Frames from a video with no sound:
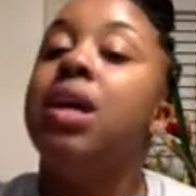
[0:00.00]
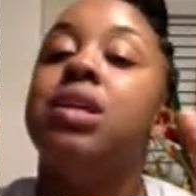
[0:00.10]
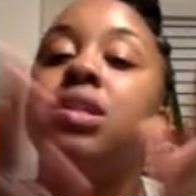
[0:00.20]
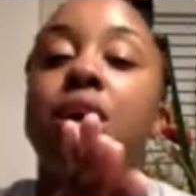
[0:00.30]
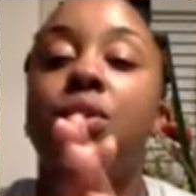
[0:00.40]

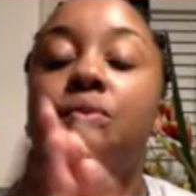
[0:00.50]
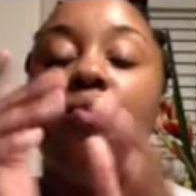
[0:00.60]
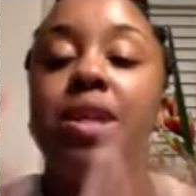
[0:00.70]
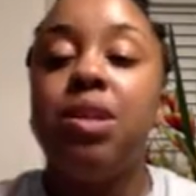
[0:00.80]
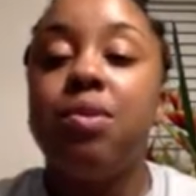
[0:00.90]
So
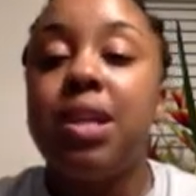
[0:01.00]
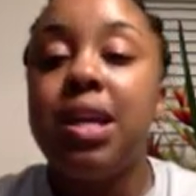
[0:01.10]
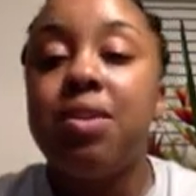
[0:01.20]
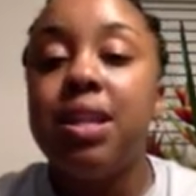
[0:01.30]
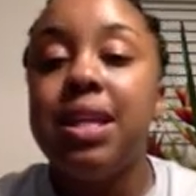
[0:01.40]
when you click
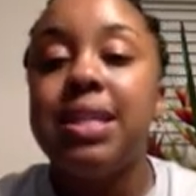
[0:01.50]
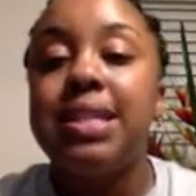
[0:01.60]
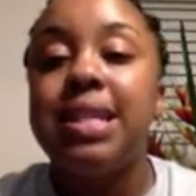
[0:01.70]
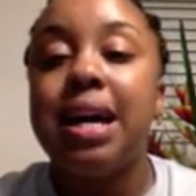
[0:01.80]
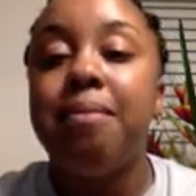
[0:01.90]
on the
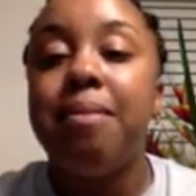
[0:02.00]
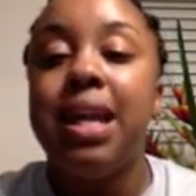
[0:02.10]
assignment